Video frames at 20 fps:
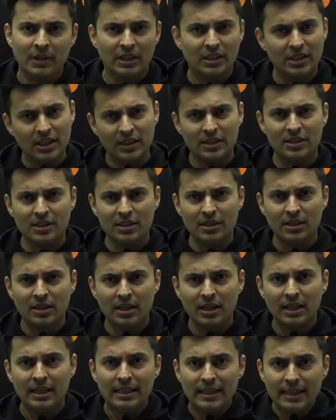Just
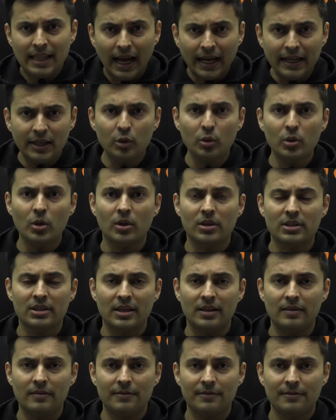lie to
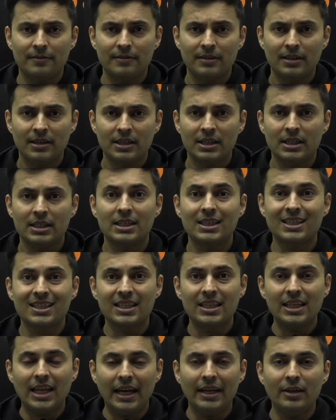yourself, just
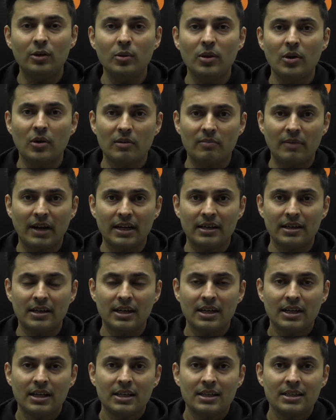lie to your mind
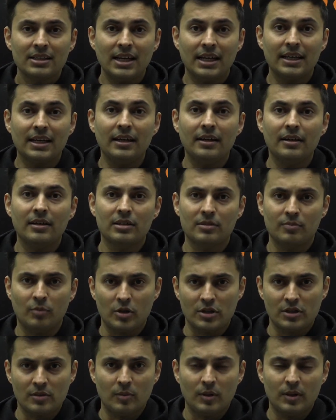that it is
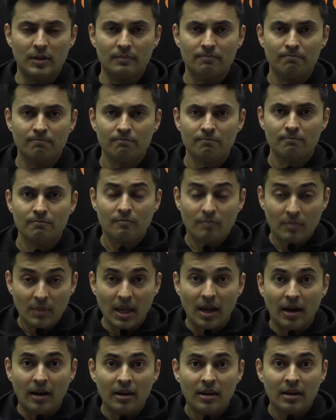possible.
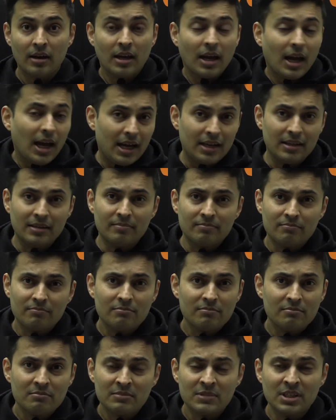Yeah. And
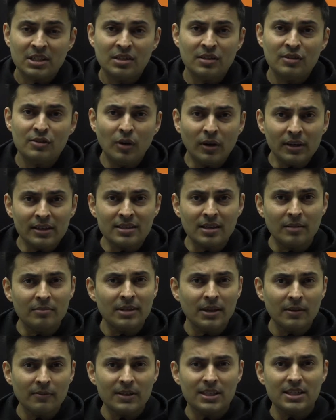this is not
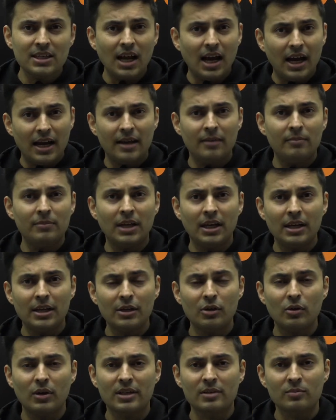something which I am telling
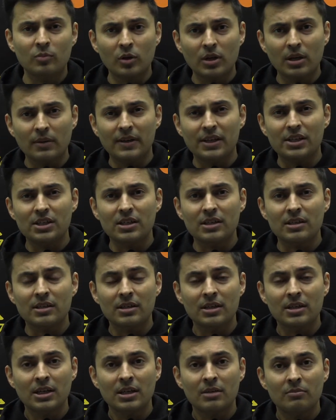you as motivation,
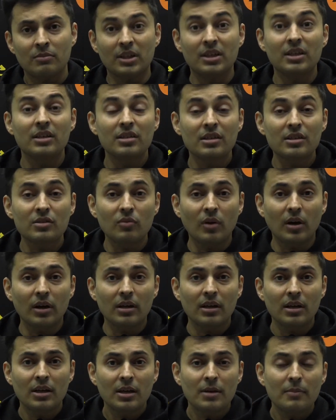but this is
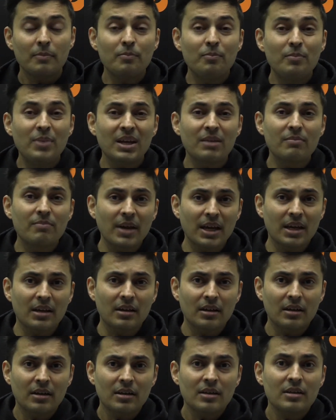what big, big
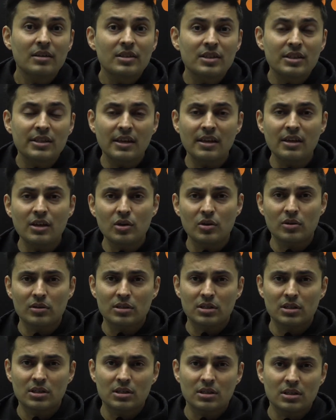
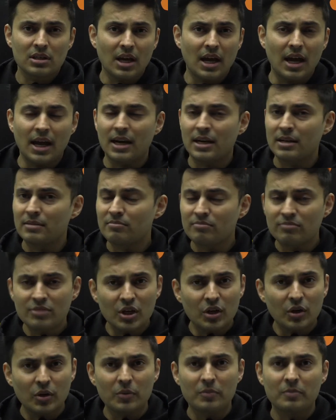CEOs and,
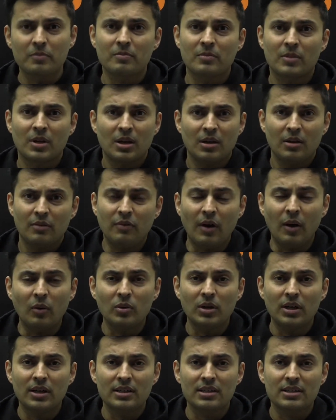you know,
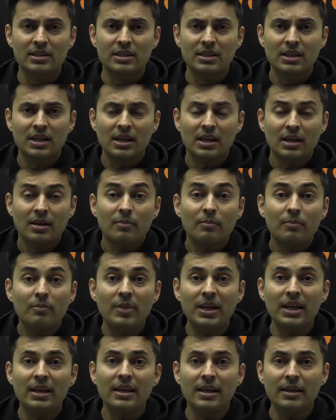founders
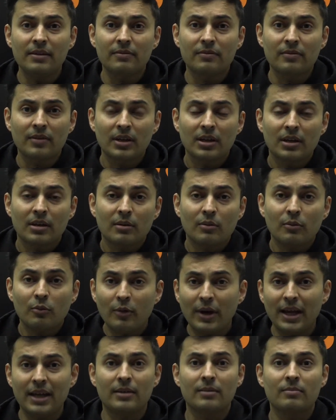believe
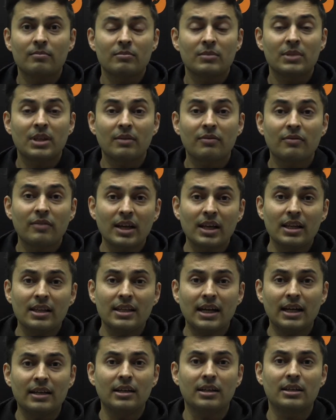when they feel
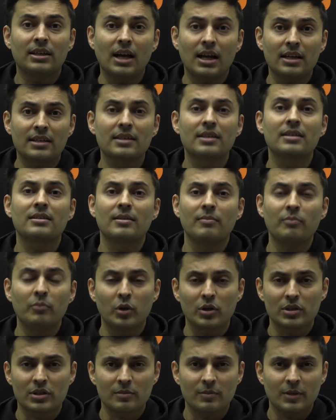that the task is
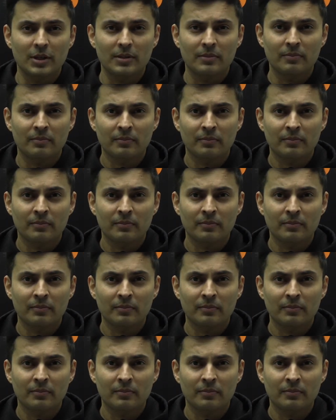impossible.